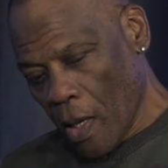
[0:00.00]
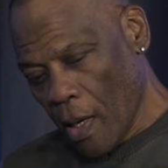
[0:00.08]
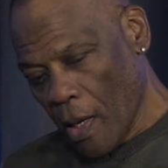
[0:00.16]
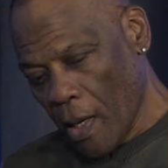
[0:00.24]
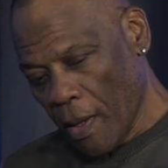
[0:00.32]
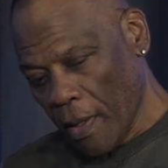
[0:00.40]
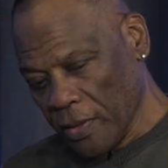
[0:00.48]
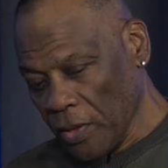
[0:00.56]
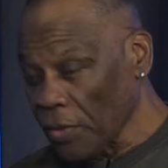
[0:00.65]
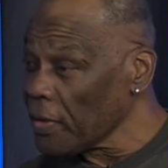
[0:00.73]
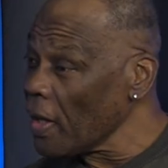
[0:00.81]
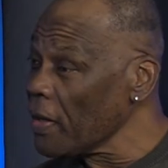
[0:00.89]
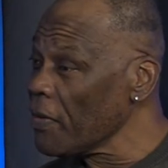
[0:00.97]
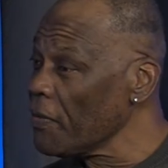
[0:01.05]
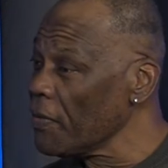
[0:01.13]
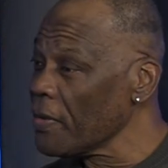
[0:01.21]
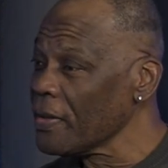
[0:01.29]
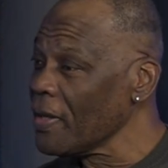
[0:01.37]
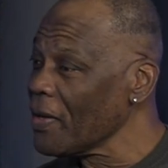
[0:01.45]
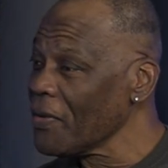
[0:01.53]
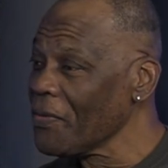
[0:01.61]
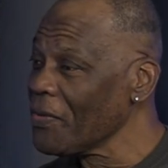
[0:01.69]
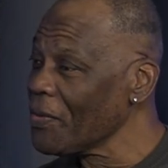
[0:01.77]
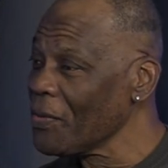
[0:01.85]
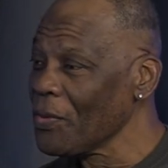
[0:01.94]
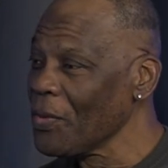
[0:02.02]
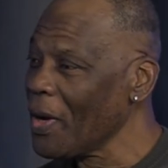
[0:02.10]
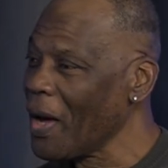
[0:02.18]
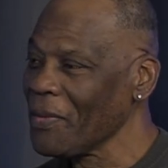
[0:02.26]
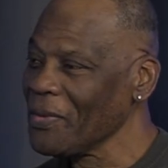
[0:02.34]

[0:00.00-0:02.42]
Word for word: And so thank you for,